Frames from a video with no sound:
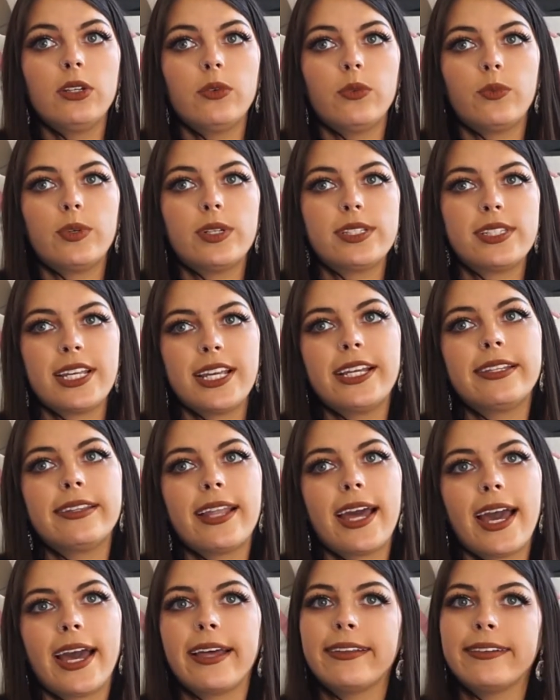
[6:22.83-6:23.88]
was in
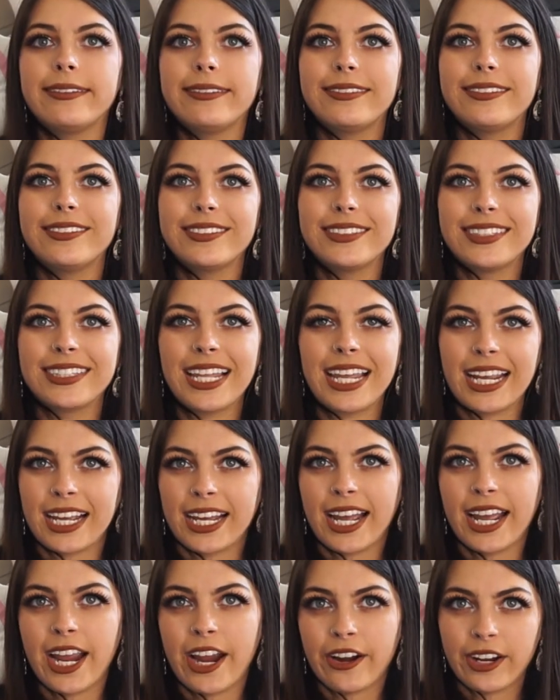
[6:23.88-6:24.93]
that like
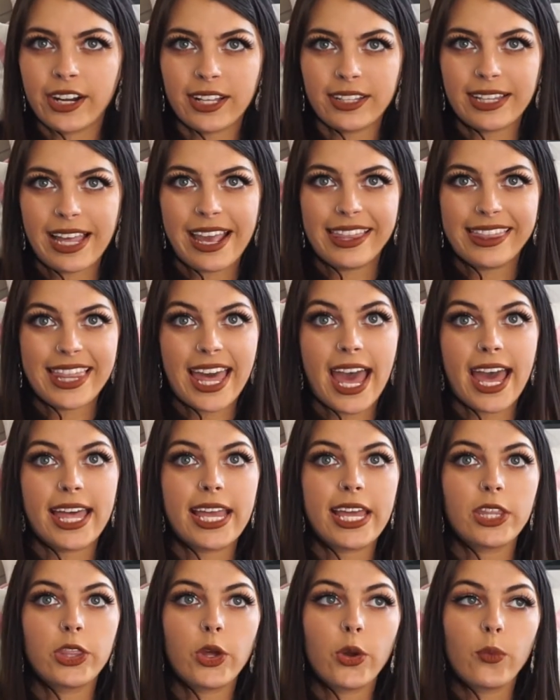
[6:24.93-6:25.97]
an area like that
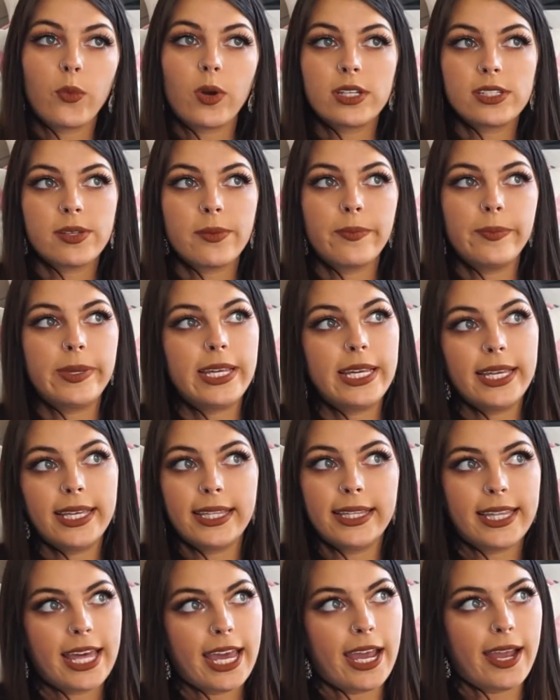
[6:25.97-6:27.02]
and there was a
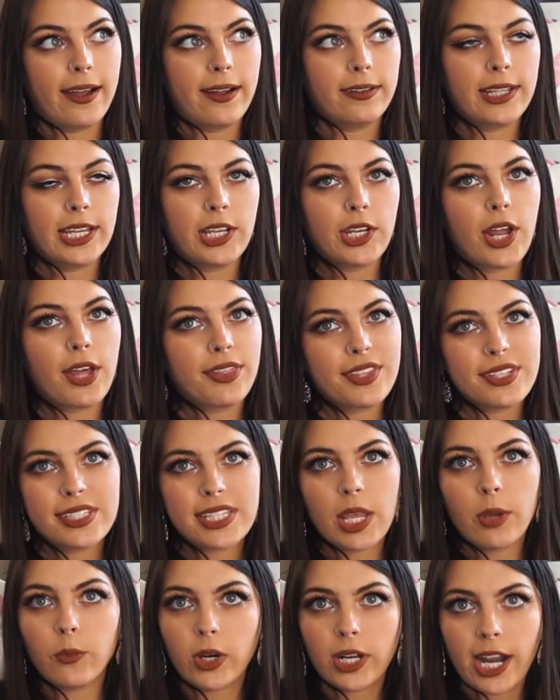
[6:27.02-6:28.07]
being there like not the
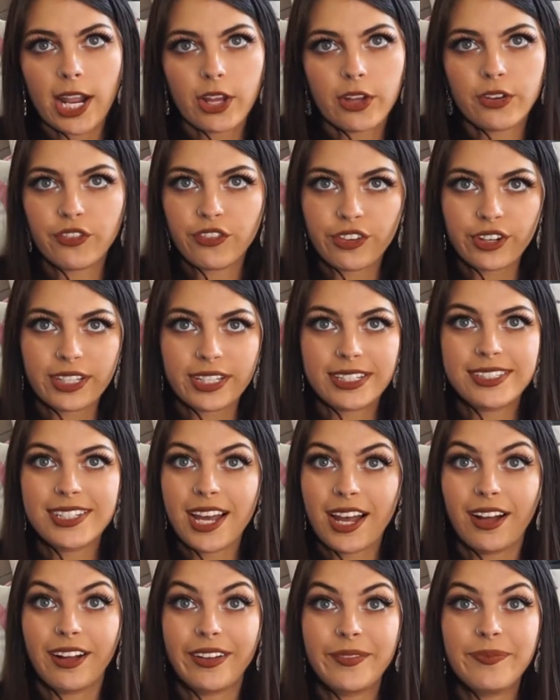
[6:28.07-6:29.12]
same one I couldn't really
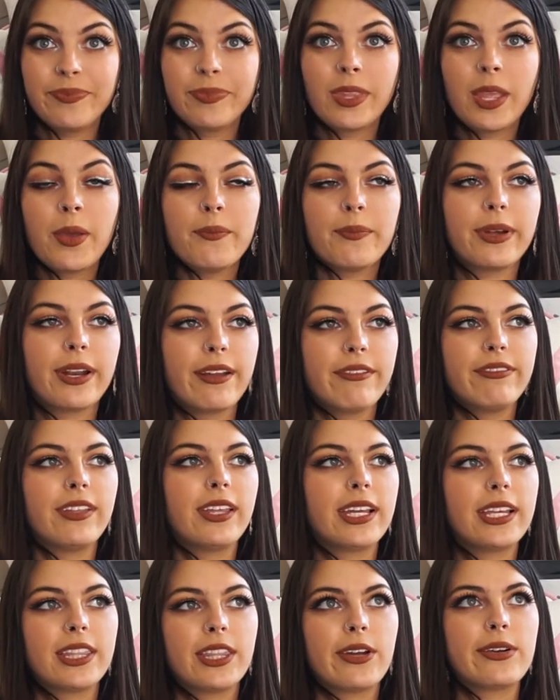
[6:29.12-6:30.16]
tell but I feel
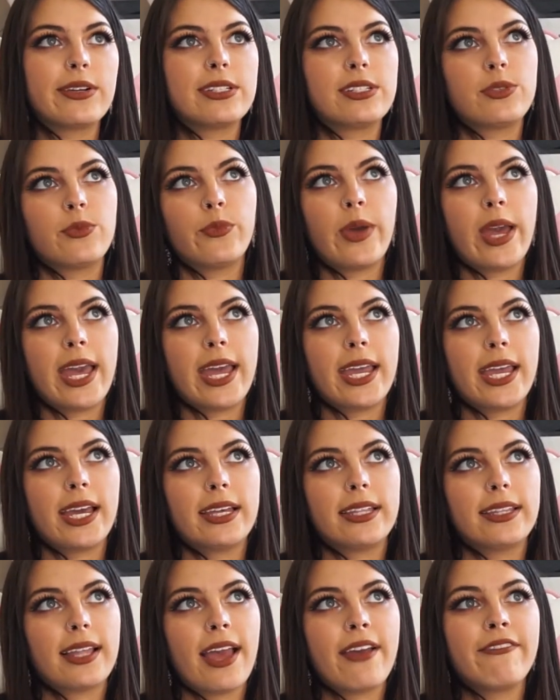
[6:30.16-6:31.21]
like there was a way
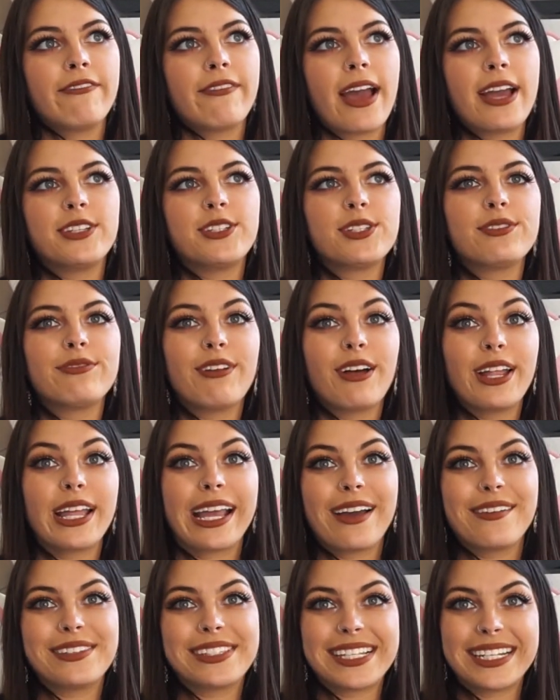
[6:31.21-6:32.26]
I, I just felt like
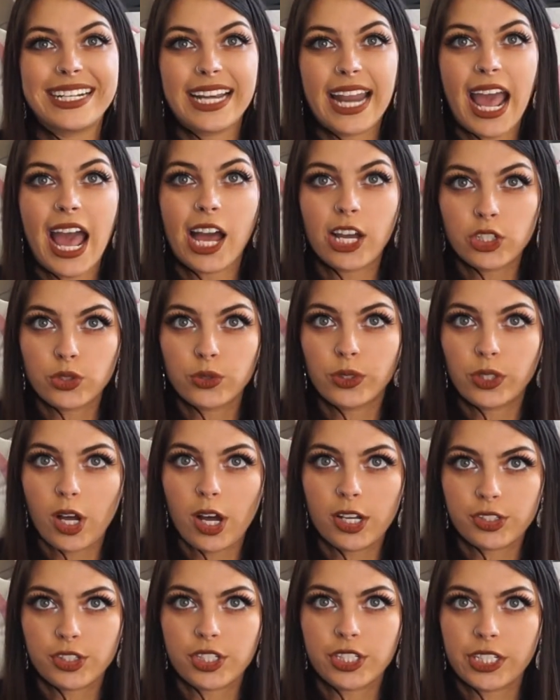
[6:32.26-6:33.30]
I was in an actual
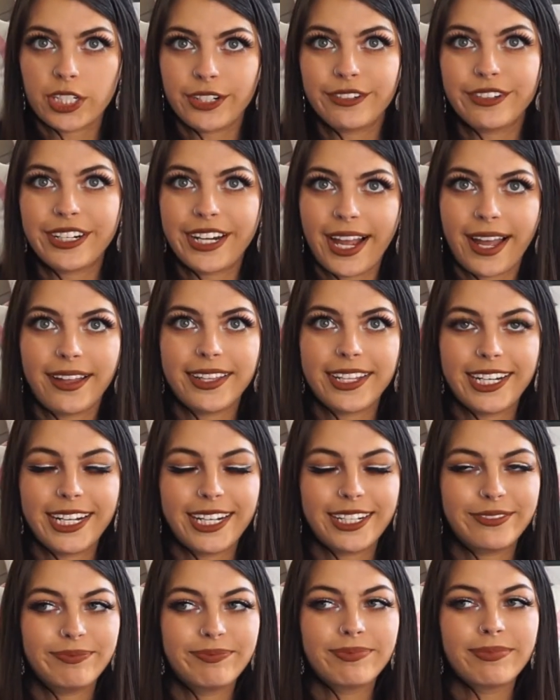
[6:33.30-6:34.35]
alternate
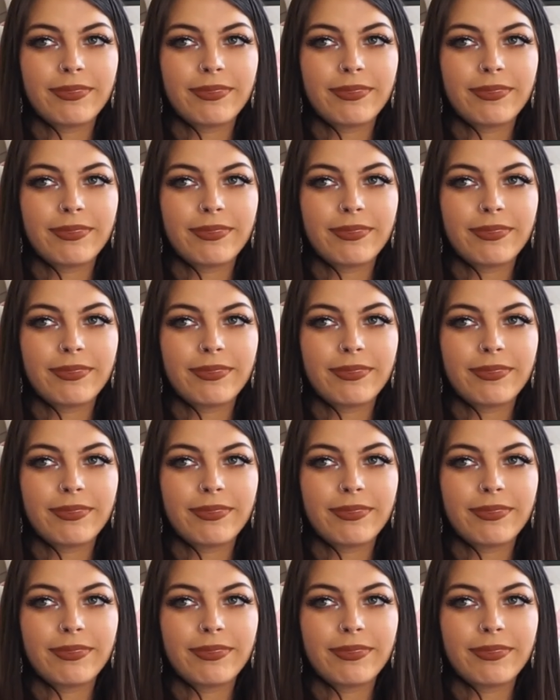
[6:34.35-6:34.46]
reality